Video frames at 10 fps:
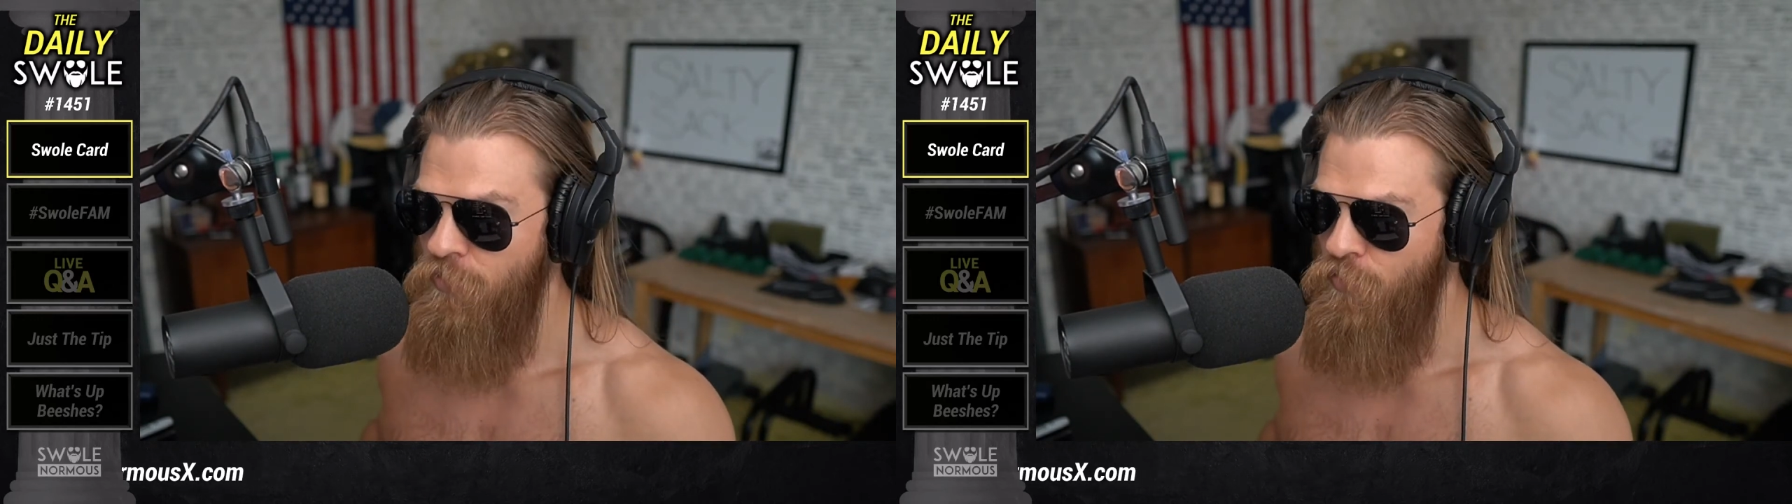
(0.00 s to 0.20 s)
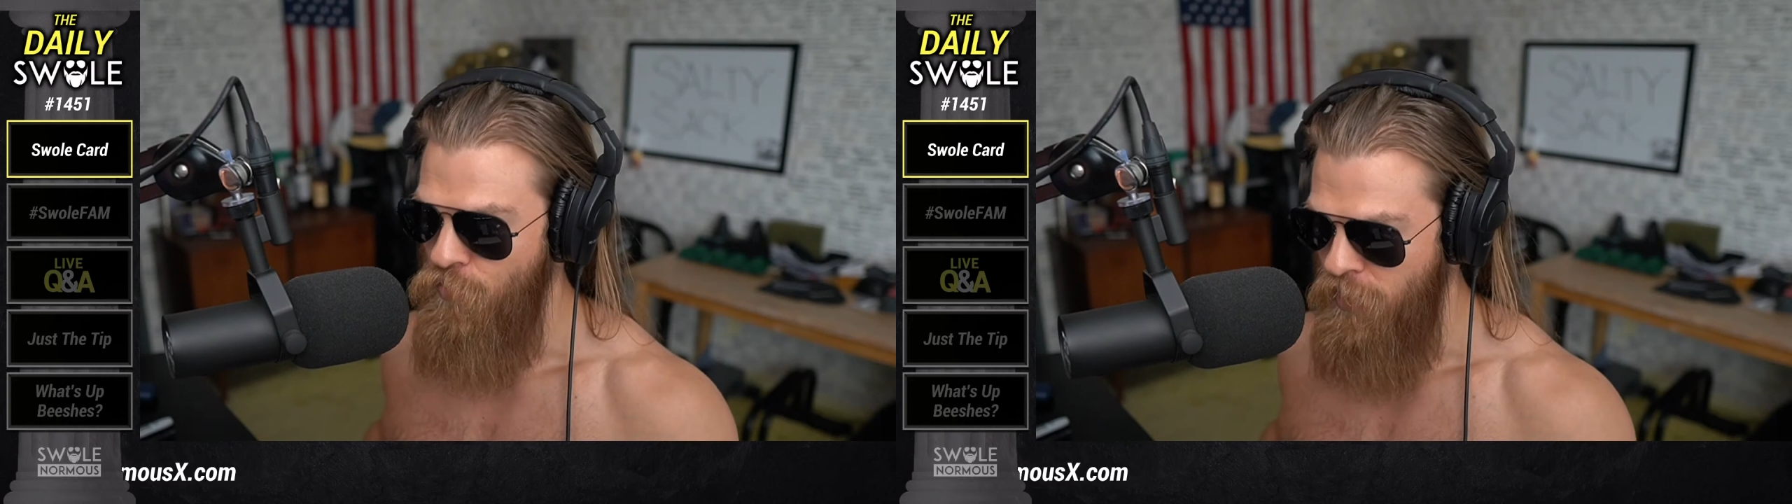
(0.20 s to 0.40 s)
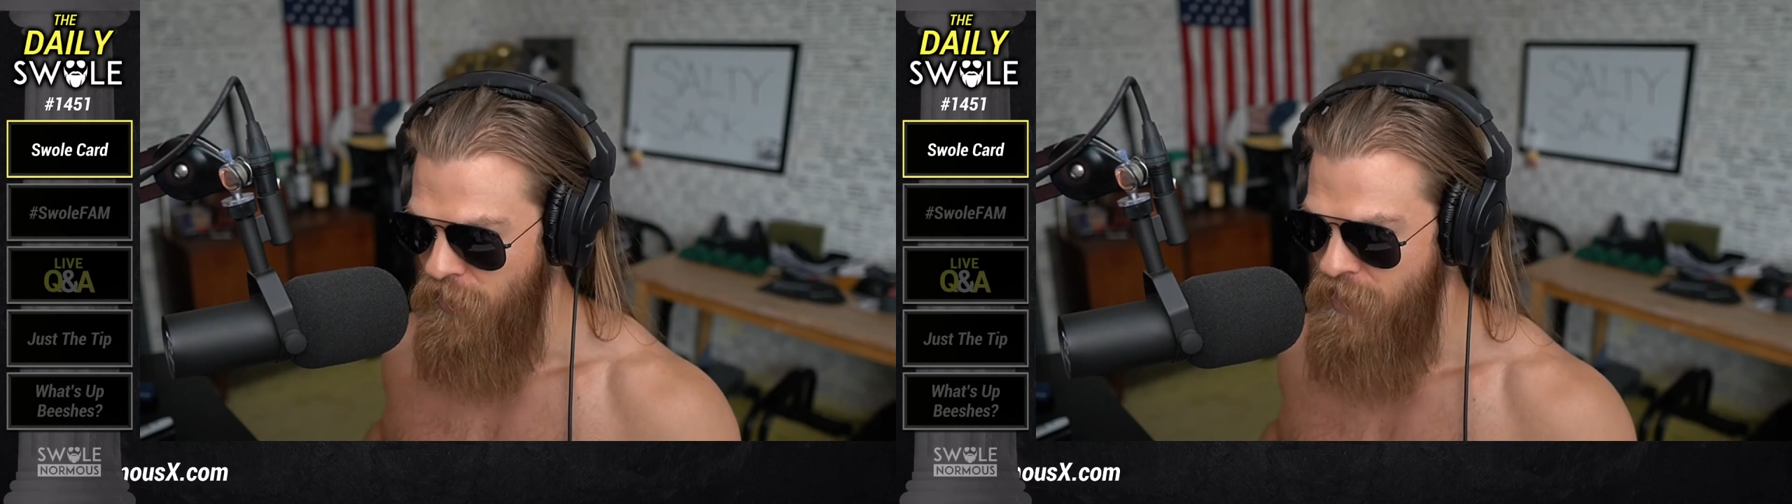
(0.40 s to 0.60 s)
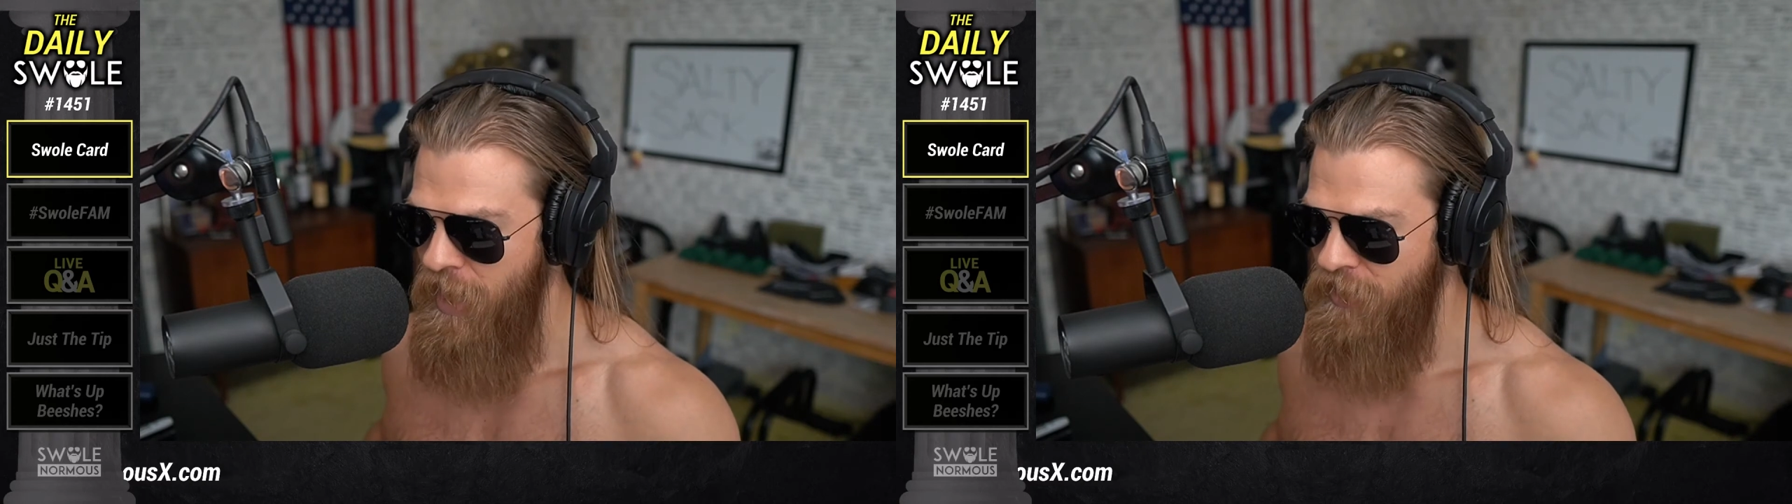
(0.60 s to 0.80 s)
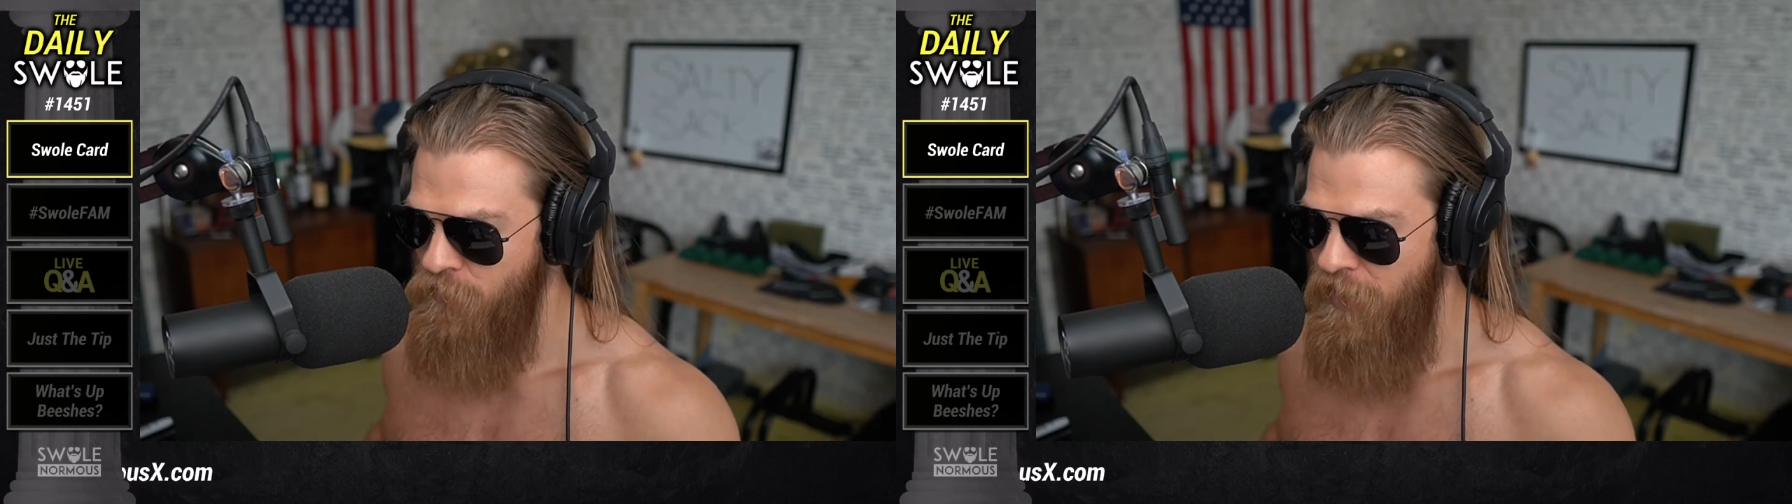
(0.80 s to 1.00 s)
really
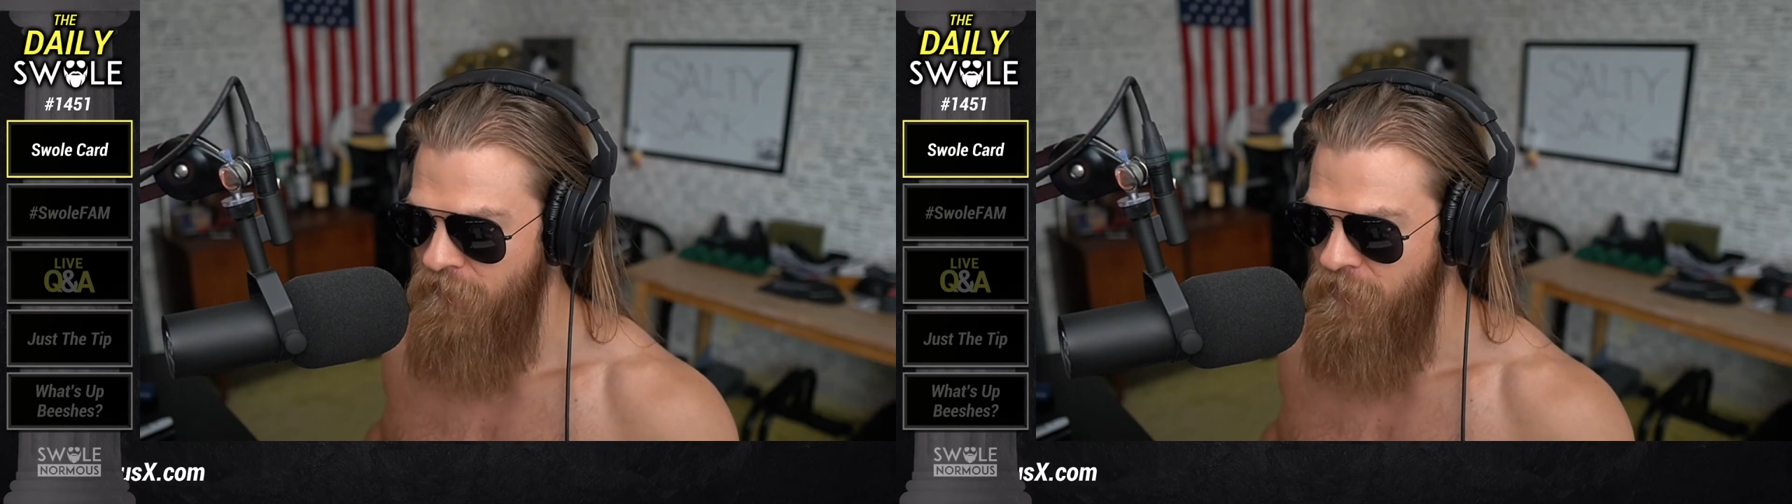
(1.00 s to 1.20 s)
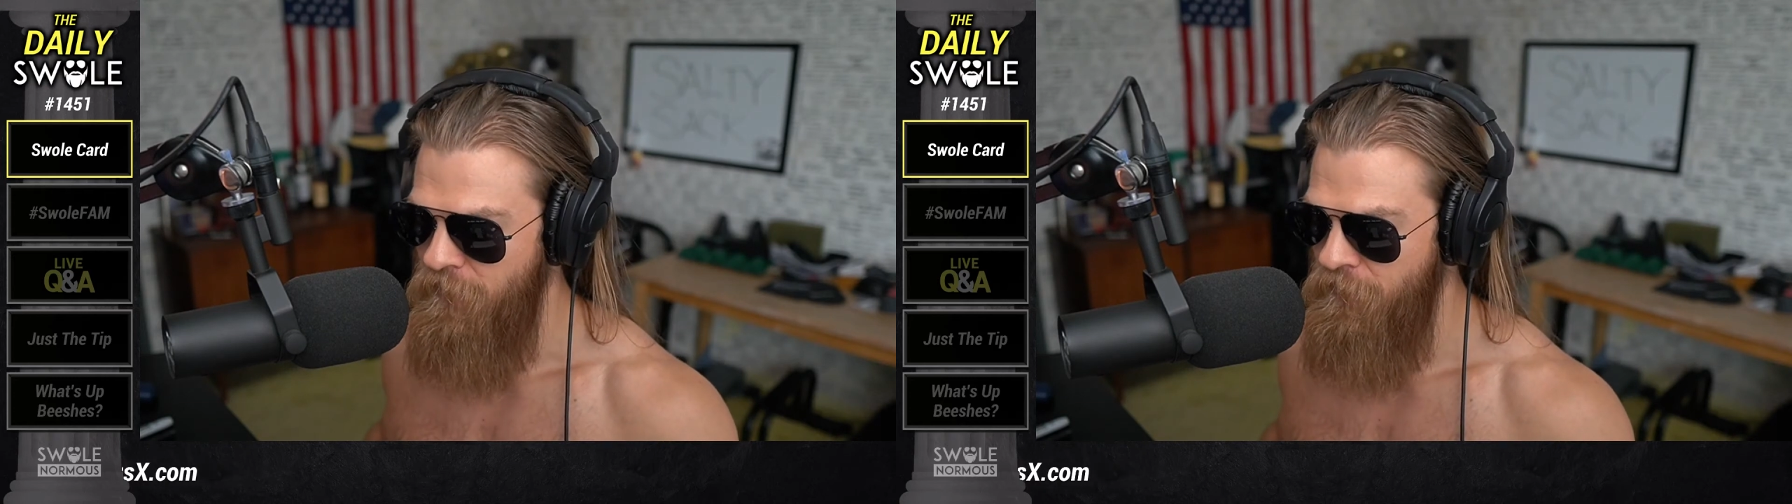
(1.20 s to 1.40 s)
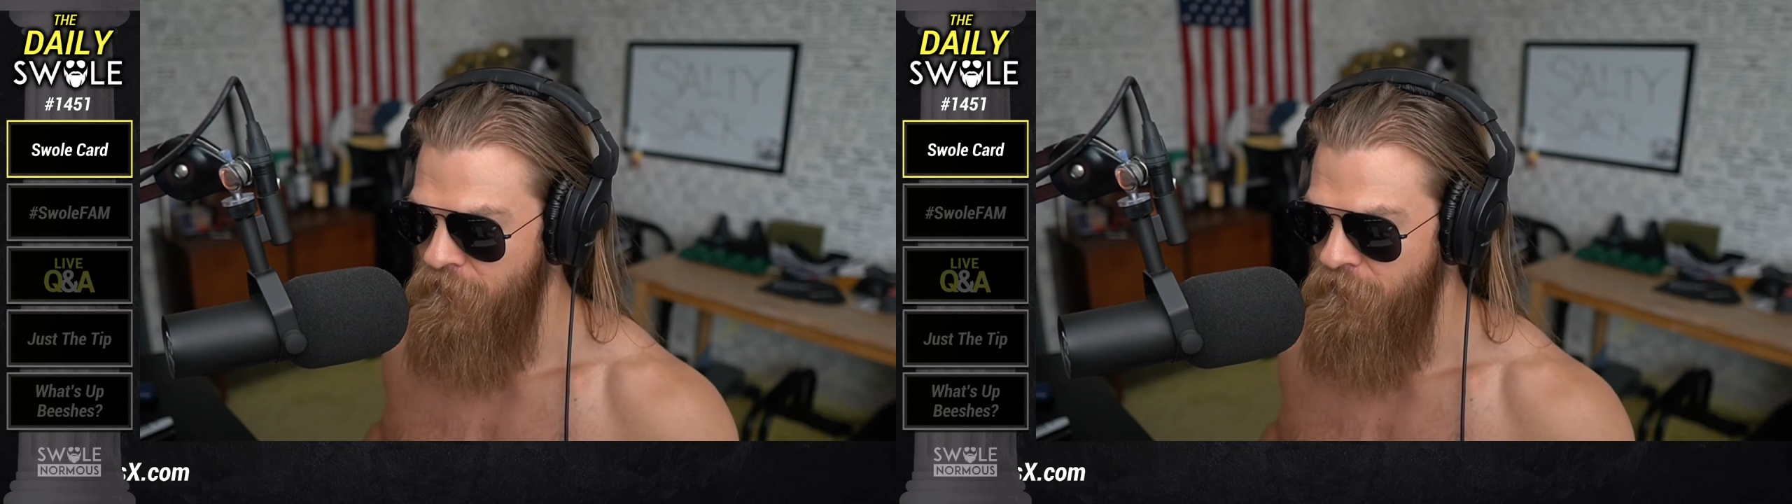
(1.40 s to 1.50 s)
has benefit,